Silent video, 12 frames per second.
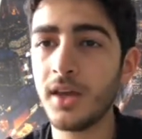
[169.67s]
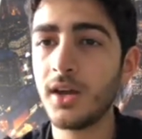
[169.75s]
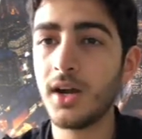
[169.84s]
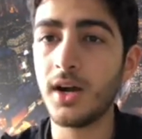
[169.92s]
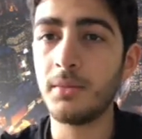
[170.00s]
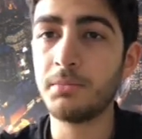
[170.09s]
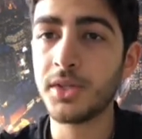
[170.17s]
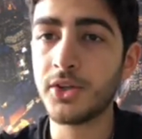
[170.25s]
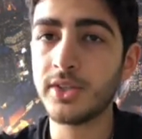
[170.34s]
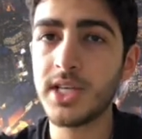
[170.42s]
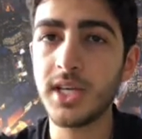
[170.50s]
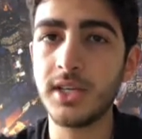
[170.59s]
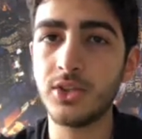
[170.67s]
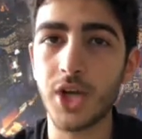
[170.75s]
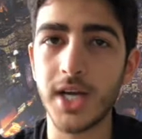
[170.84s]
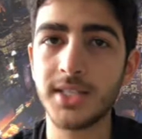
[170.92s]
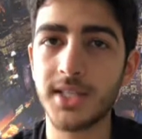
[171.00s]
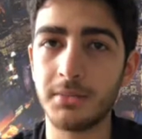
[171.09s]
But they're taking
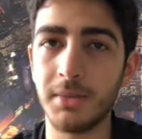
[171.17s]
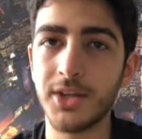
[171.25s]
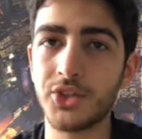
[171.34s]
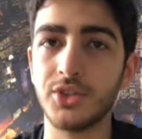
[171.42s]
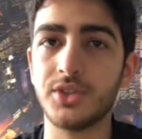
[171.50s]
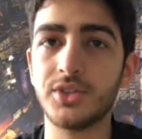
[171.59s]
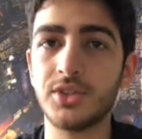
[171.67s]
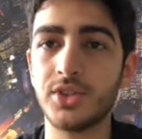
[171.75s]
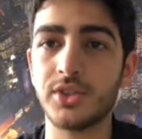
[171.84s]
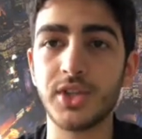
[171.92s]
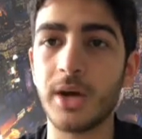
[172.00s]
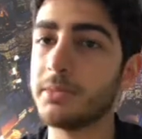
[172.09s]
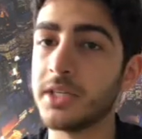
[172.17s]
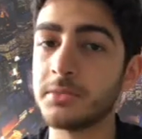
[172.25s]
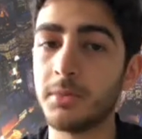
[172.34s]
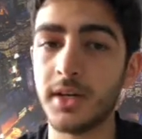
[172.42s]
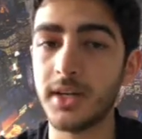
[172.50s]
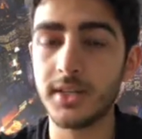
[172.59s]
drastic measures to stop this,
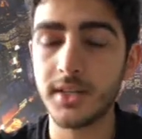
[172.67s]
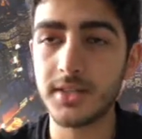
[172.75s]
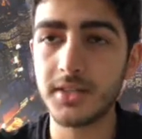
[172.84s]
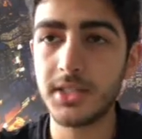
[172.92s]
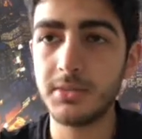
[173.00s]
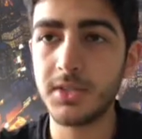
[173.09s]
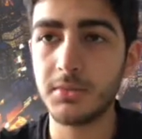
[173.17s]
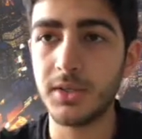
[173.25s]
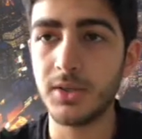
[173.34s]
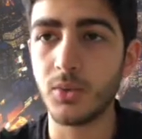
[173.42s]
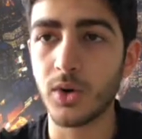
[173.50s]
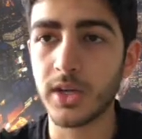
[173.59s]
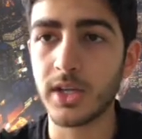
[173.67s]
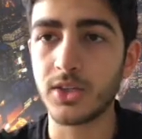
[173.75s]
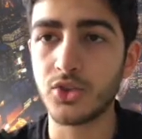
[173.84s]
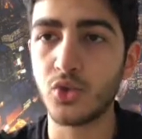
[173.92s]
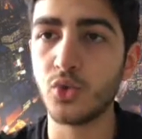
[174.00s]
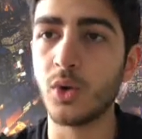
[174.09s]
but it doesn't seem to be working
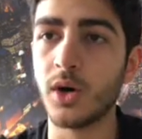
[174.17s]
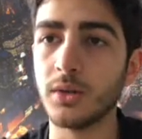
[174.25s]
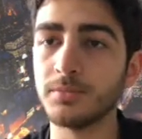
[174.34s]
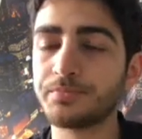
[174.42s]
too well.